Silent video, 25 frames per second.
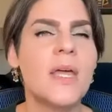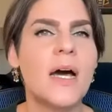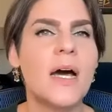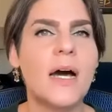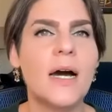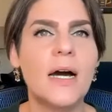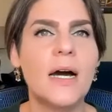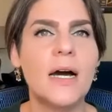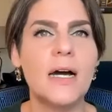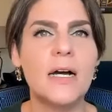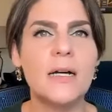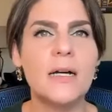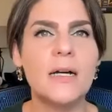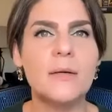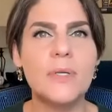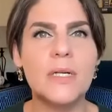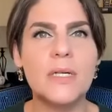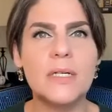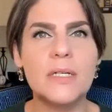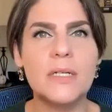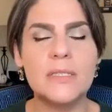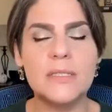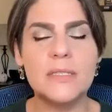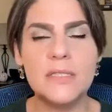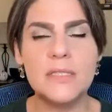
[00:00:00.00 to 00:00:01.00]
um,
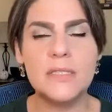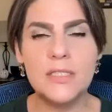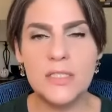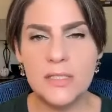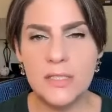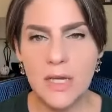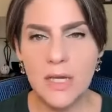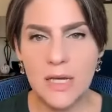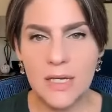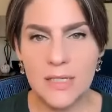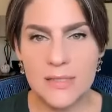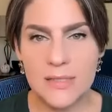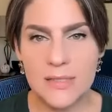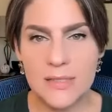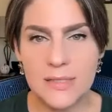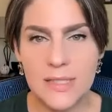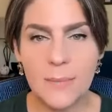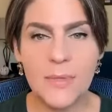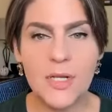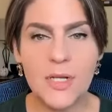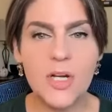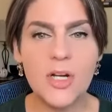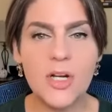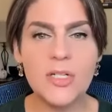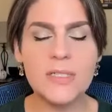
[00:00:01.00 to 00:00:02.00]
uh,
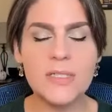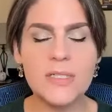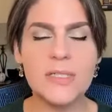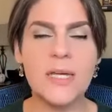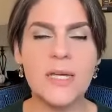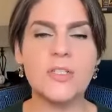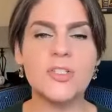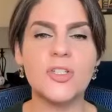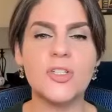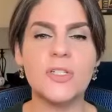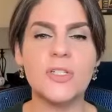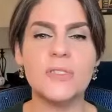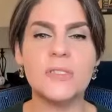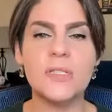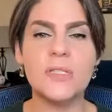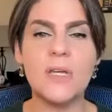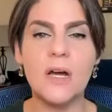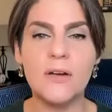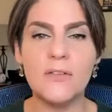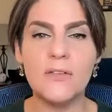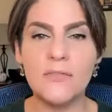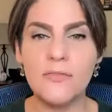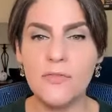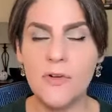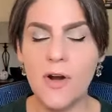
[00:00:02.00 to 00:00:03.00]
seminar sessions
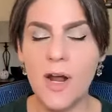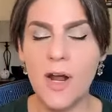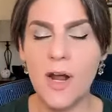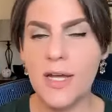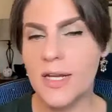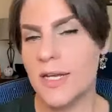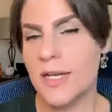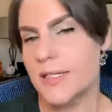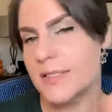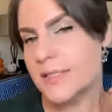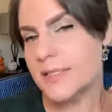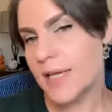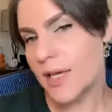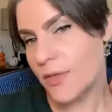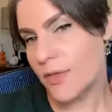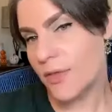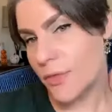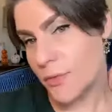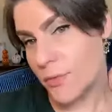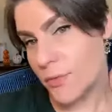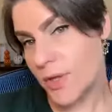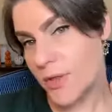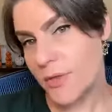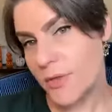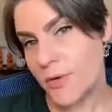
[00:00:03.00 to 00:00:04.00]
on Fridays at
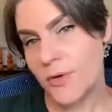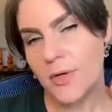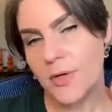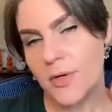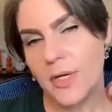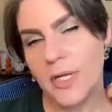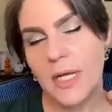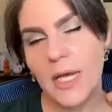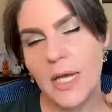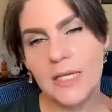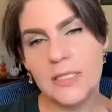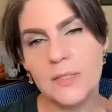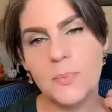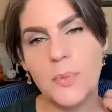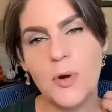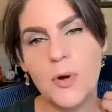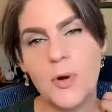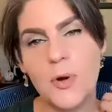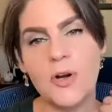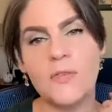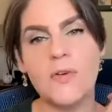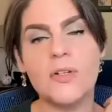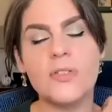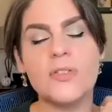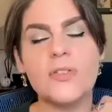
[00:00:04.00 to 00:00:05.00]
3.30 as
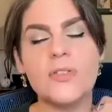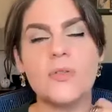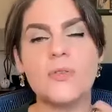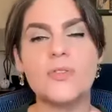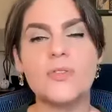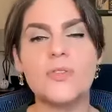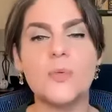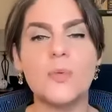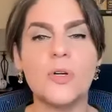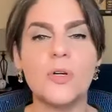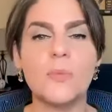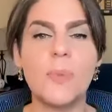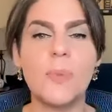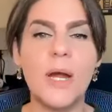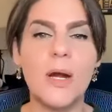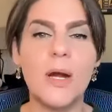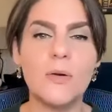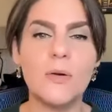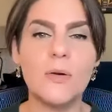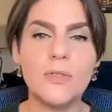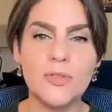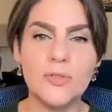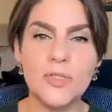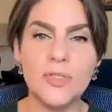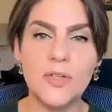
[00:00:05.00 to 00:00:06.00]
part of our social work
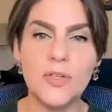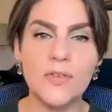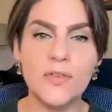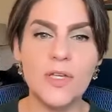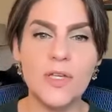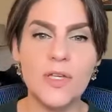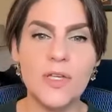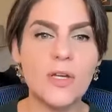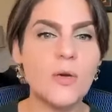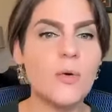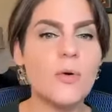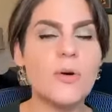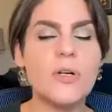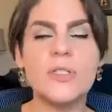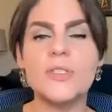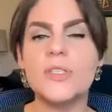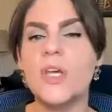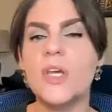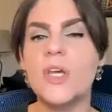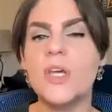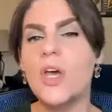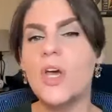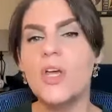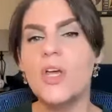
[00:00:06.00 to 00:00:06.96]
power certificate course.